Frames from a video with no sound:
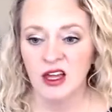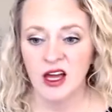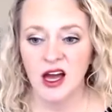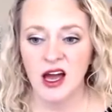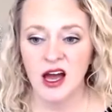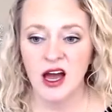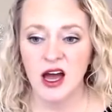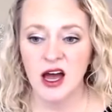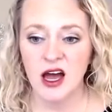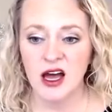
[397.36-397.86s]

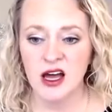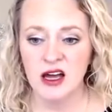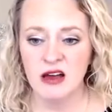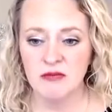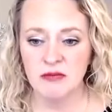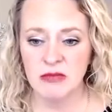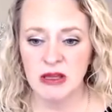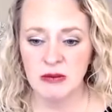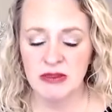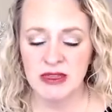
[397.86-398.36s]

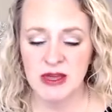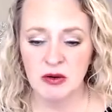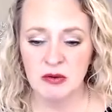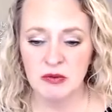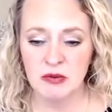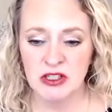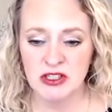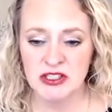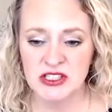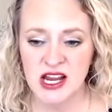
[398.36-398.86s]
Maybe that would
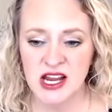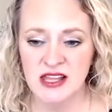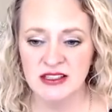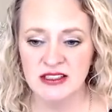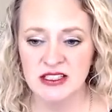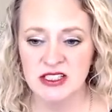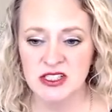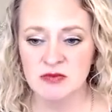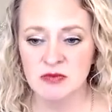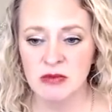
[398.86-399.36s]
be your
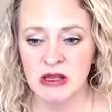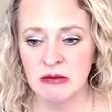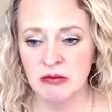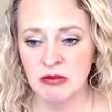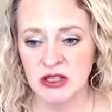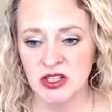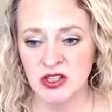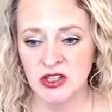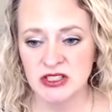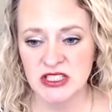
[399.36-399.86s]
challenge. Maybe
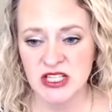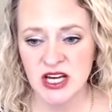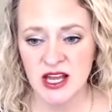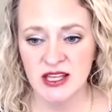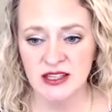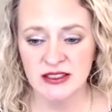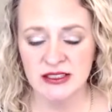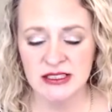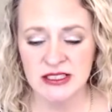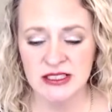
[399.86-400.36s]
your
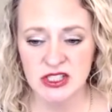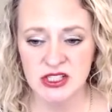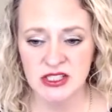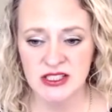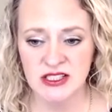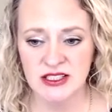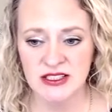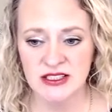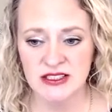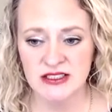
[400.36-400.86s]
challenge
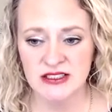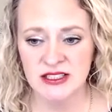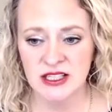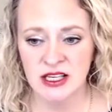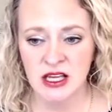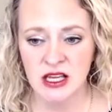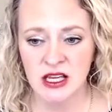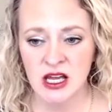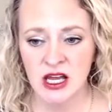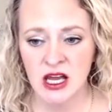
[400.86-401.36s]
is
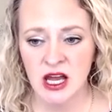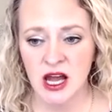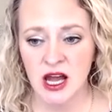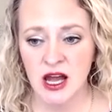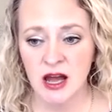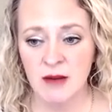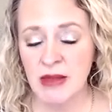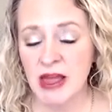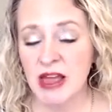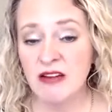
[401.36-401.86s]

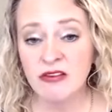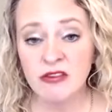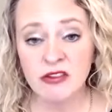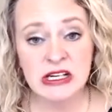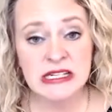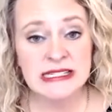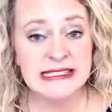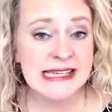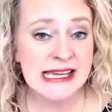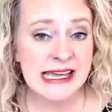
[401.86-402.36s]

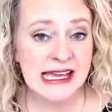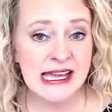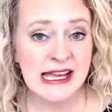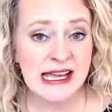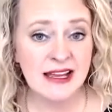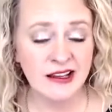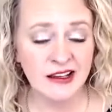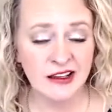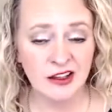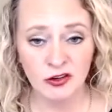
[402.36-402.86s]
every
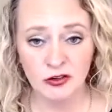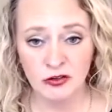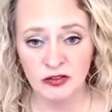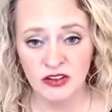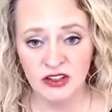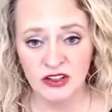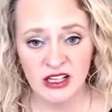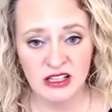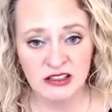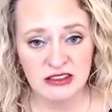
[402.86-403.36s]
day you
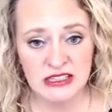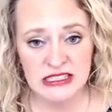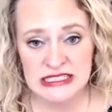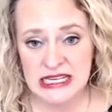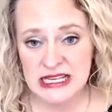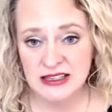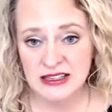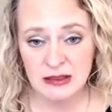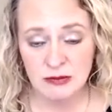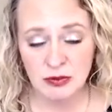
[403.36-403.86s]
fill out the
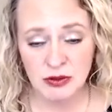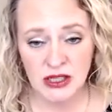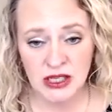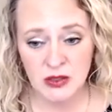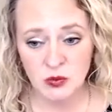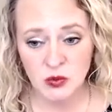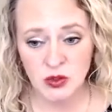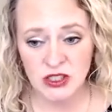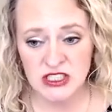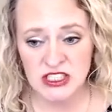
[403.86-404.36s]
daily plan
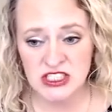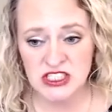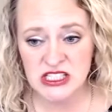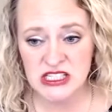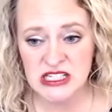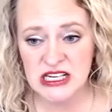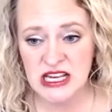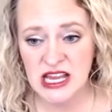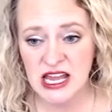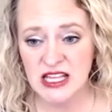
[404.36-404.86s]

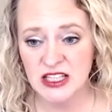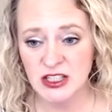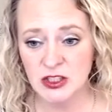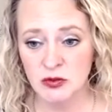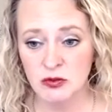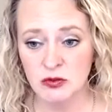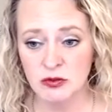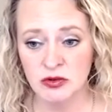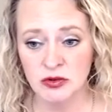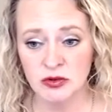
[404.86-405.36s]
worksheet and
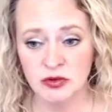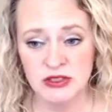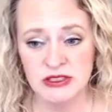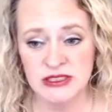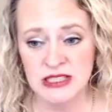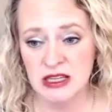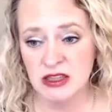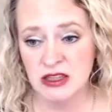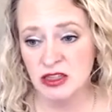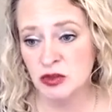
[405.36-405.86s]
you
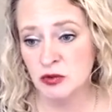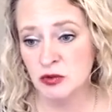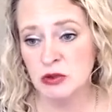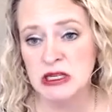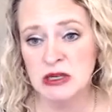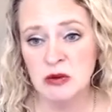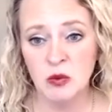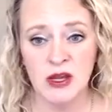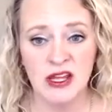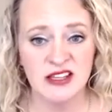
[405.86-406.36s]
say
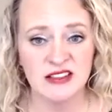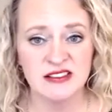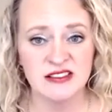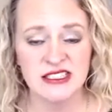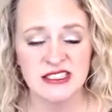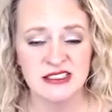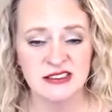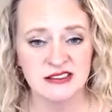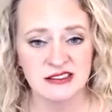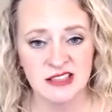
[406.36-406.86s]
3 wins,
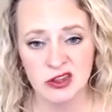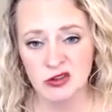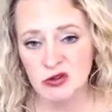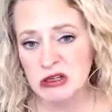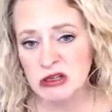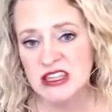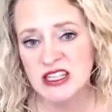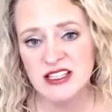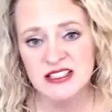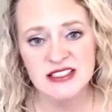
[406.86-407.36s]

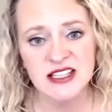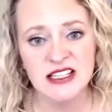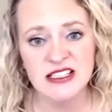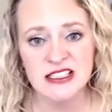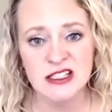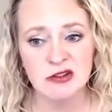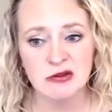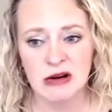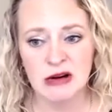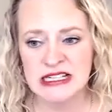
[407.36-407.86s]
3 things I
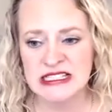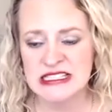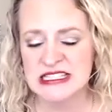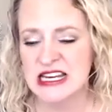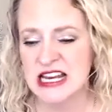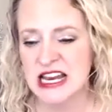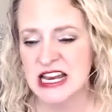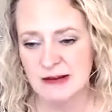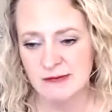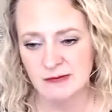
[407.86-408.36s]
did right
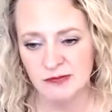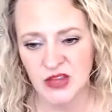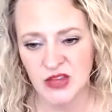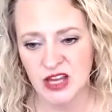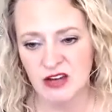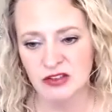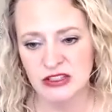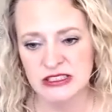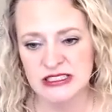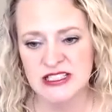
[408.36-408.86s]
today,
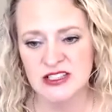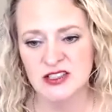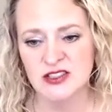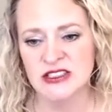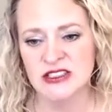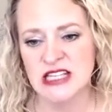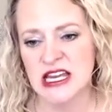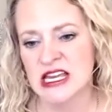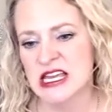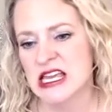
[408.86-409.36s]
every single
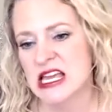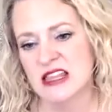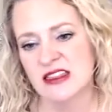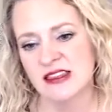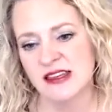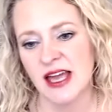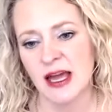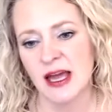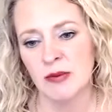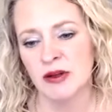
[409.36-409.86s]
day. Get in the
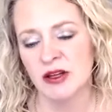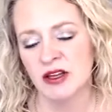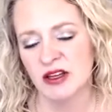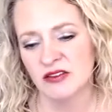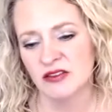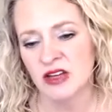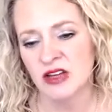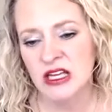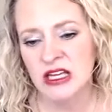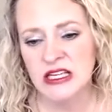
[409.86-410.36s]
habit
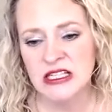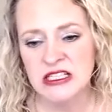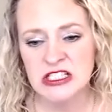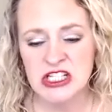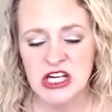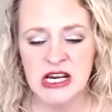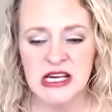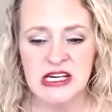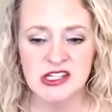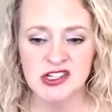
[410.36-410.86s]
of
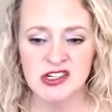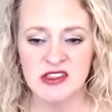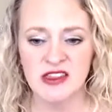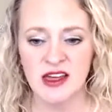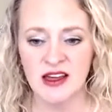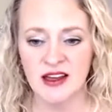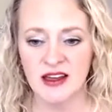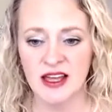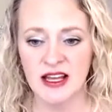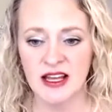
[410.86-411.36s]
changing
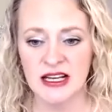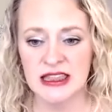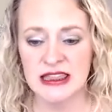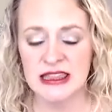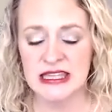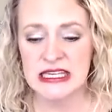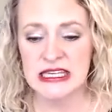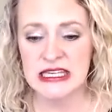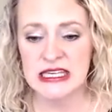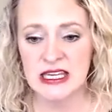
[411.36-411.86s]
that kind of
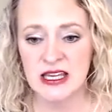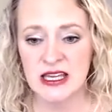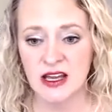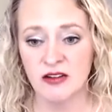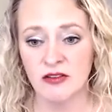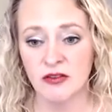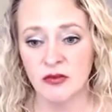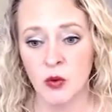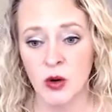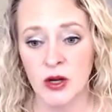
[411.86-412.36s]
thinking
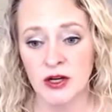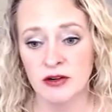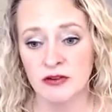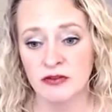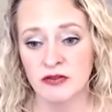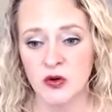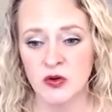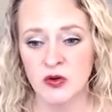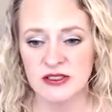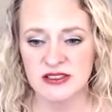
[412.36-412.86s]
of what you're
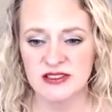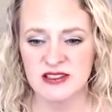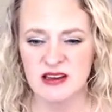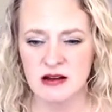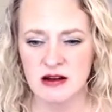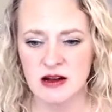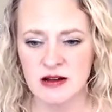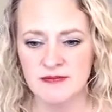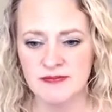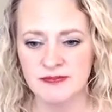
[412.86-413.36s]
focusing
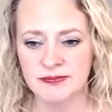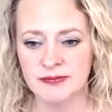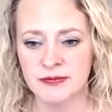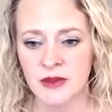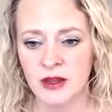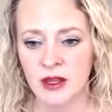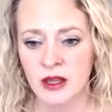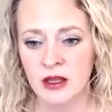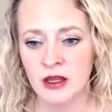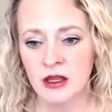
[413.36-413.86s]
on.
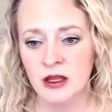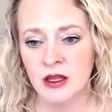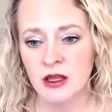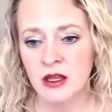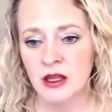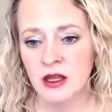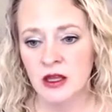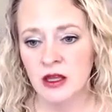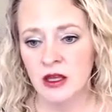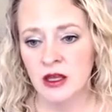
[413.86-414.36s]

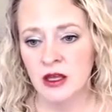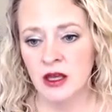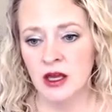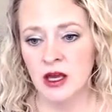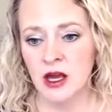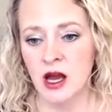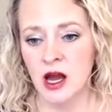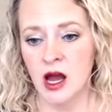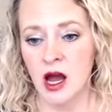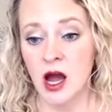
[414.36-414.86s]

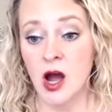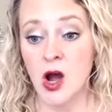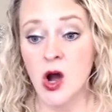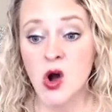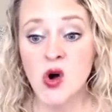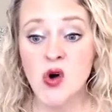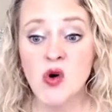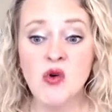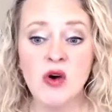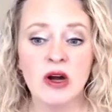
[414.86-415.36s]

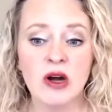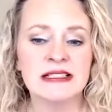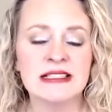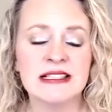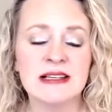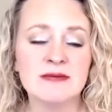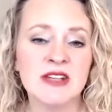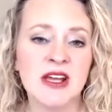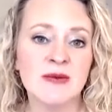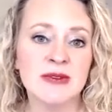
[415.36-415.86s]
Oh,
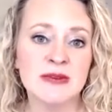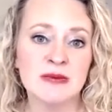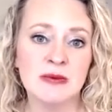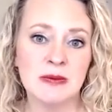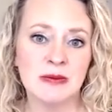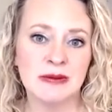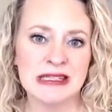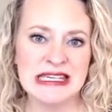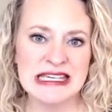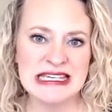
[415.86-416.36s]
sometimes
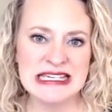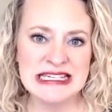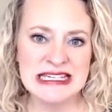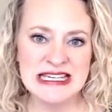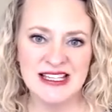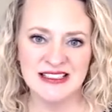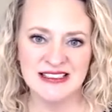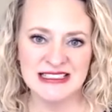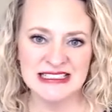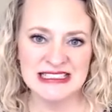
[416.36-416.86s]
people eat
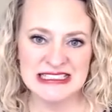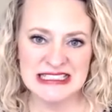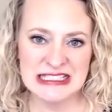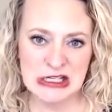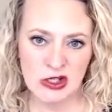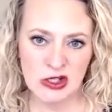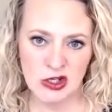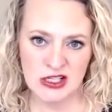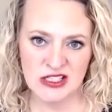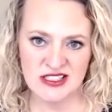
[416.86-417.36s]
in
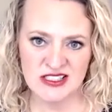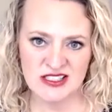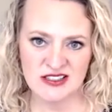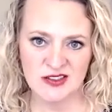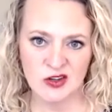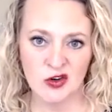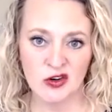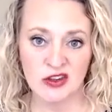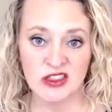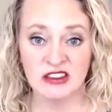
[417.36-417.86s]
secret,
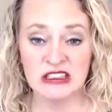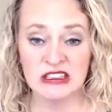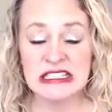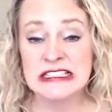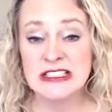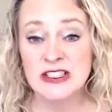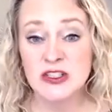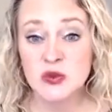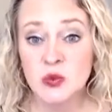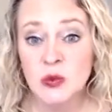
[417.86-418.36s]
or they'll
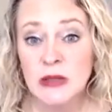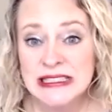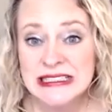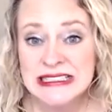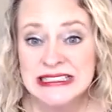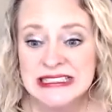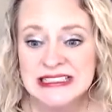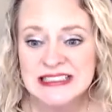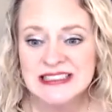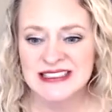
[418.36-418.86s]
eat
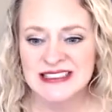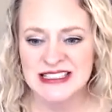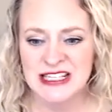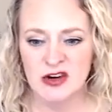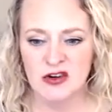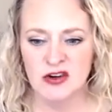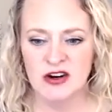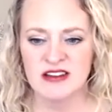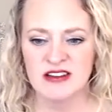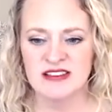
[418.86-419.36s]
sweets in
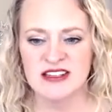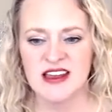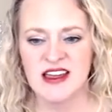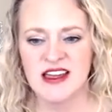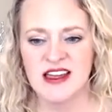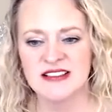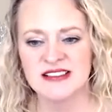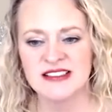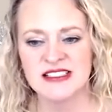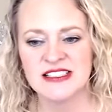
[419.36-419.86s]
secret.
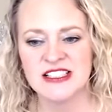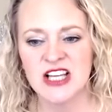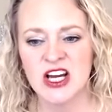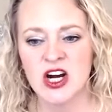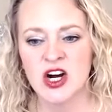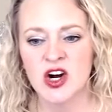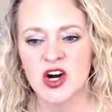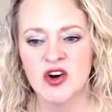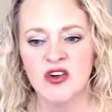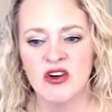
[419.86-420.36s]
And
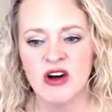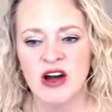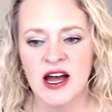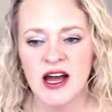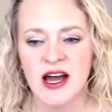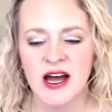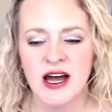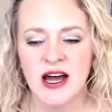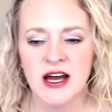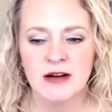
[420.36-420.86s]
so,
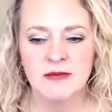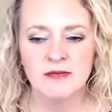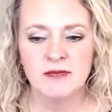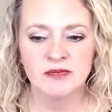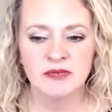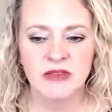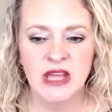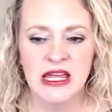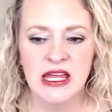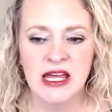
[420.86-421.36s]
and
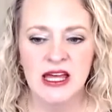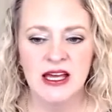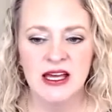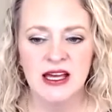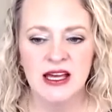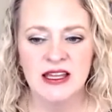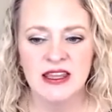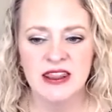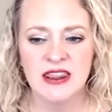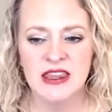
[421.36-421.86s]

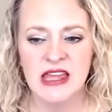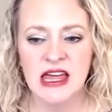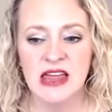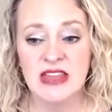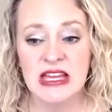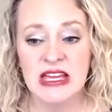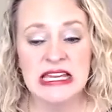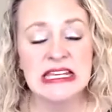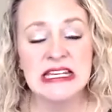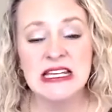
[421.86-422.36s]
they
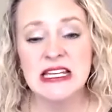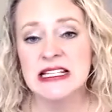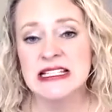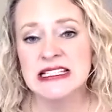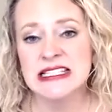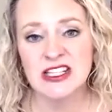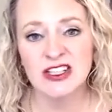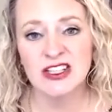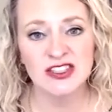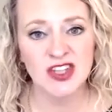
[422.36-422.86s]
eat it
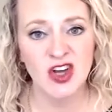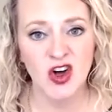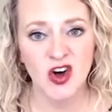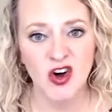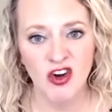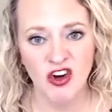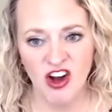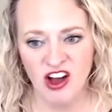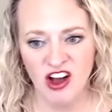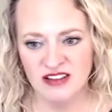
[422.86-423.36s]
until it's
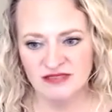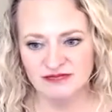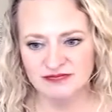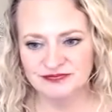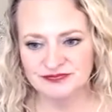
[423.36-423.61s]
all gone.